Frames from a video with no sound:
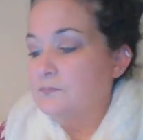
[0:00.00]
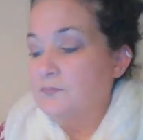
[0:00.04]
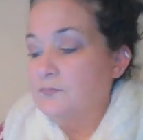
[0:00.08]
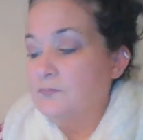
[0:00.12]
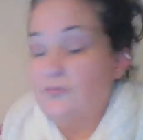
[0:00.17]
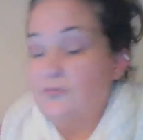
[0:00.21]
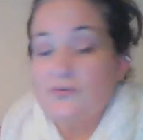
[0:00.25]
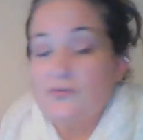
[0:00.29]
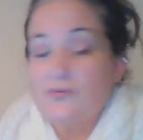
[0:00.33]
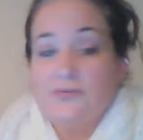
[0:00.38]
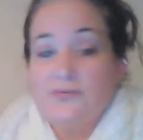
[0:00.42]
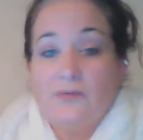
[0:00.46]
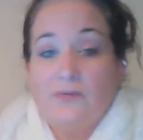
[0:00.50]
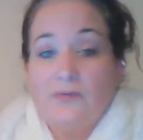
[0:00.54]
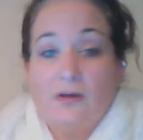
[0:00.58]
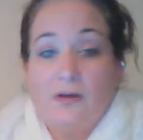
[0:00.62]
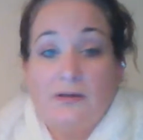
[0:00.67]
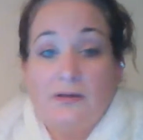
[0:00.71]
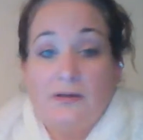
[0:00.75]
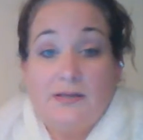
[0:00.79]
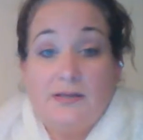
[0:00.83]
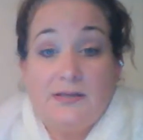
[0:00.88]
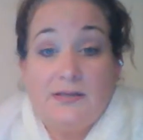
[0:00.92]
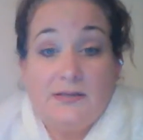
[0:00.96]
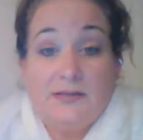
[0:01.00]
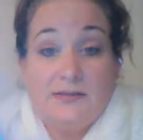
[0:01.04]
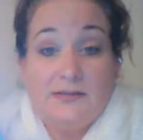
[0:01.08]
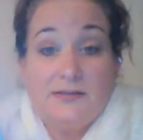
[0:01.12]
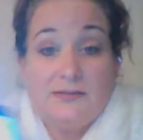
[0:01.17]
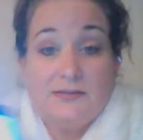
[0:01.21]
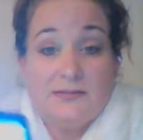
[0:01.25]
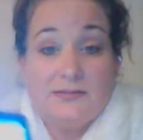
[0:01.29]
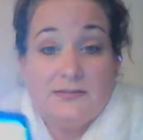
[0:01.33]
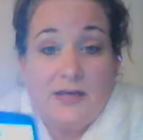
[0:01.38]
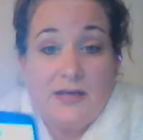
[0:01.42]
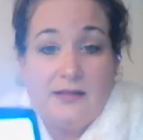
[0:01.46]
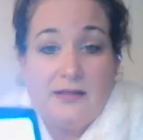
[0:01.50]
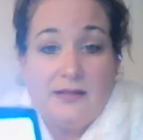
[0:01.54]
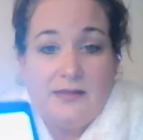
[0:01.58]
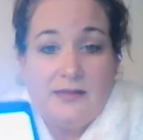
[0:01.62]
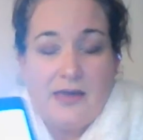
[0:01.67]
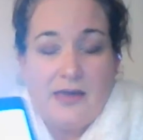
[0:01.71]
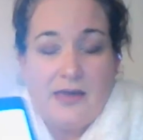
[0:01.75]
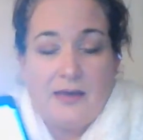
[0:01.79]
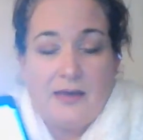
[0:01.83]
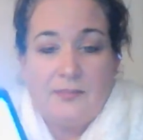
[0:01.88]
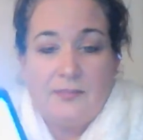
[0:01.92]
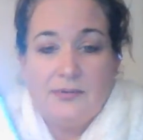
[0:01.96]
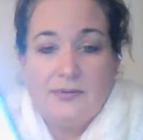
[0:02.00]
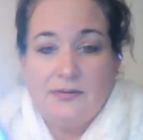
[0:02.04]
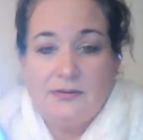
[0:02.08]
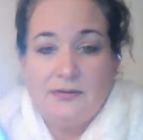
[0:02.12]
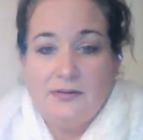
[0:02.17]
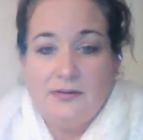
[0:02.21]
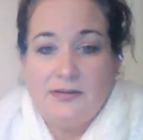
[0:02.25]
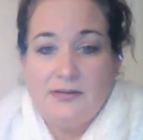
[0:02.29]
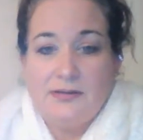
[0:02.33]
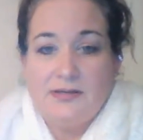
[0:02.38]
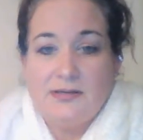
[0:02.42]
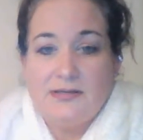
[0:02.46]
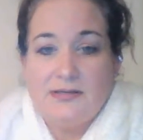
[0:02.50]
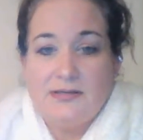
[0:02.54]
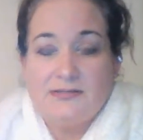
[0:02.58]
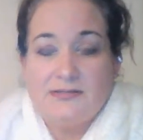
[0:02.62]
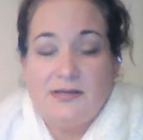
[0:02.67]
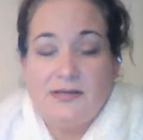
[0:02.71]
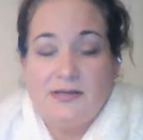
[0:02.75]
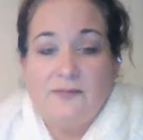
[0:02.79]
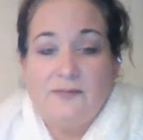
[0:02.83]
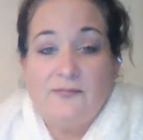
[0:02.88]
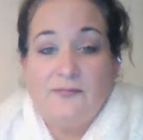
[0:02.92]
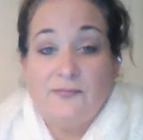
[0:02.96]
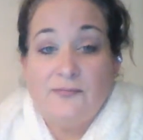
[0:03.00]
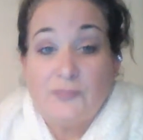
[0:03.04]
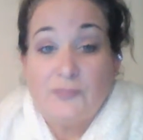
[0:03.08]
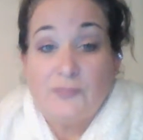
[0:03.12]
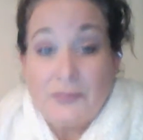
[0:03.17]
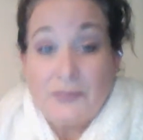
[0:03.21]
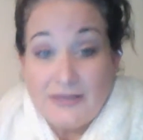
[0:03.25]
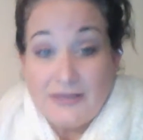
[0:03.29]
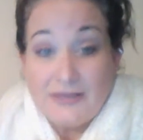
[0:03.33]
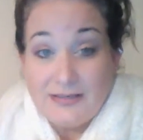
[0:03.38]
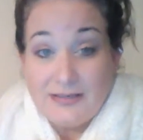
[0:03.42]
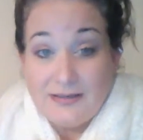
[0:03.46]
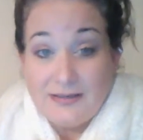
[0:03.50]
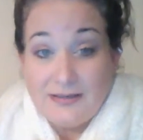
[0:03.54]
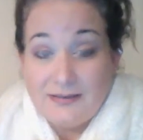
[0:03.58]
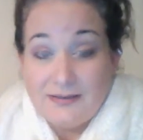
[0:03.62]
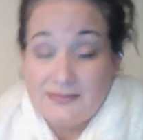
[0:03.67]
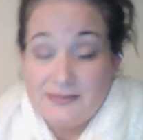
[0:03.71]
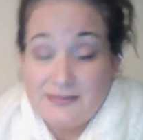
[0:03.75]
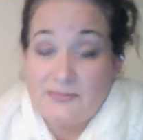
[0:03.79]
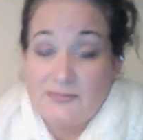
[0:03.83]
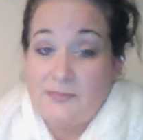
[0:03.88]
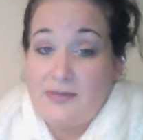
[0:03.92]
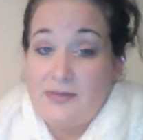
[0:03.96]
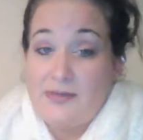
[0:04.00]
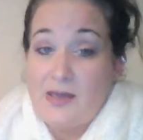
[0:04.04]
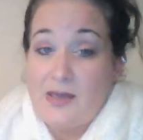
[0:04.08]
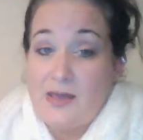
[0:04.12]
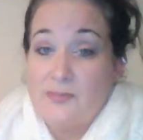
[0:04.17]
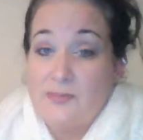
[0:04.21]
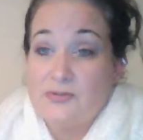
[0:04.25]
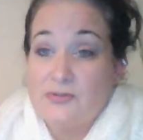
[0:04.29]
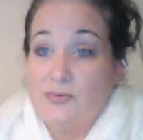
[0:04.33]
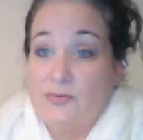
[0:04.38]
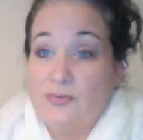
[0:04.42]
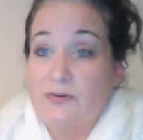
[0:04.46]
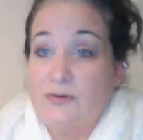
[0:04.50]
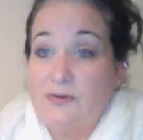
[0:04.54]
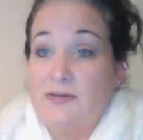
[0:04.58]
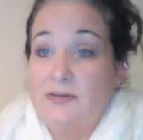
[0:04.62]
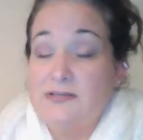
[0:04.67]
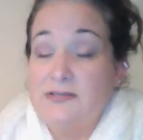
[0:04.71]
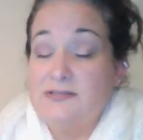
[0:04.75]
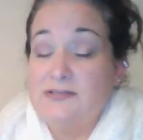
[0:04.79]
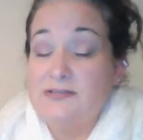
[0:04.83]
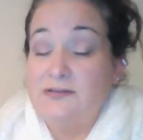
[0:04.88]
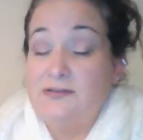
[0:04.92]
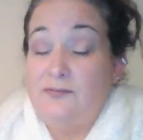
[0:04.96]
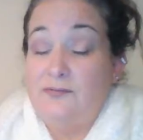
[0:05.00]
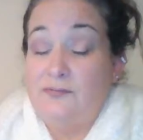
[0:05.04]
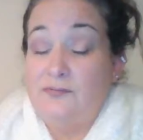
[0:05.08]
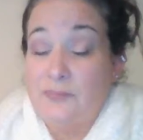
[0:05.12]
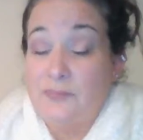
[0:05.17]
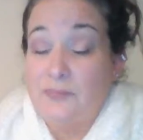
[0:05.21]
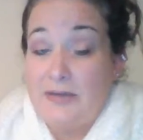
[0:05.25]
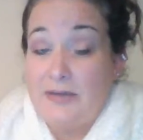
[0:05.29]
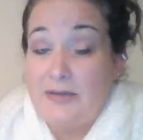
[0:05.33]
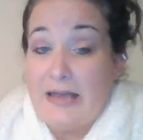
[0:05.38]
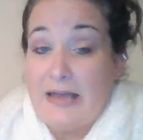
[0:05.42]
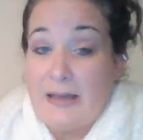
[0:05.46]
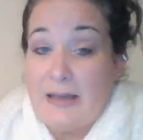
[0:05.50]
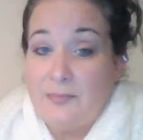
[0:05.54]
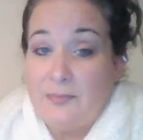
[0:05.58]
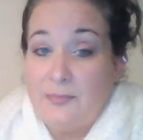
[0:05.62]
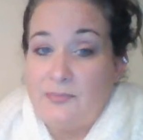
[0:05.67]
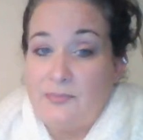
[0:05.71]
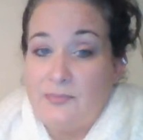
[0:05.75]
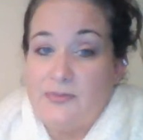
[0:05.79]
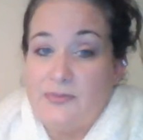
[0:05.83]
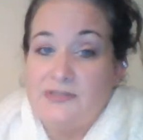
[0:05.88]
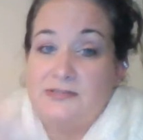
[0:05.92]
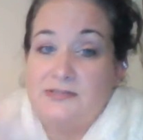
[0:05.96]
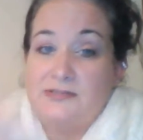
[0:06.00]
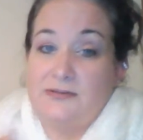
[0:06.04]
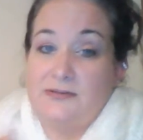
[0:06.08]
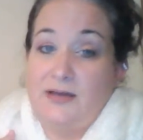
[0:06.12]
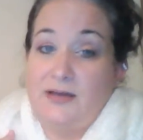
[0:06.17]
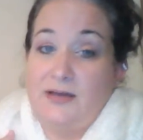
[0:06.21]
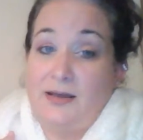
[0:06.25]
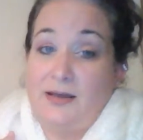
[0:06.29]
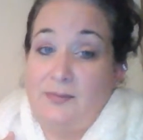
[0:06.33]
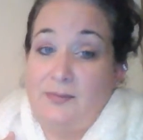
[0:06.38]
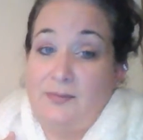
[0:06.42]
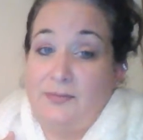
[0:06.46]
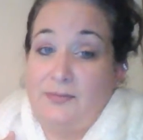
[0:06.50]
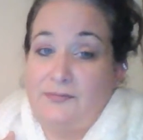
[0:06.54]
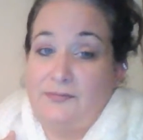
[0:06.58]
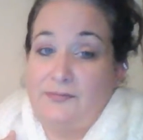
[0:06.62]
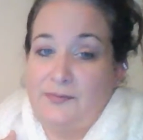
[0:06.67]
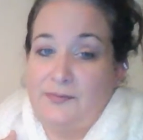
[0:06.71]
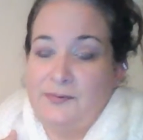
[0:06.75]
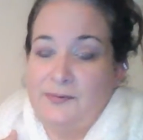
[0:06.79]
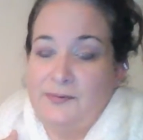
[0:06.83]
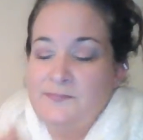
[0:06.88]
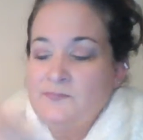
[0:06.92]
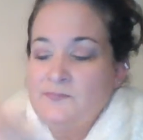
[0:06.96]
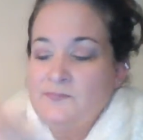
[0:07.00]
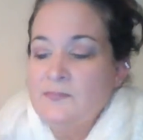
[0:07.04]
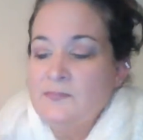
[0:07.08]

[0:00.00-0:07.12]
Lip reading: First of all, it is on the app. It is it's from the App Store. It is a free app, which I prefer.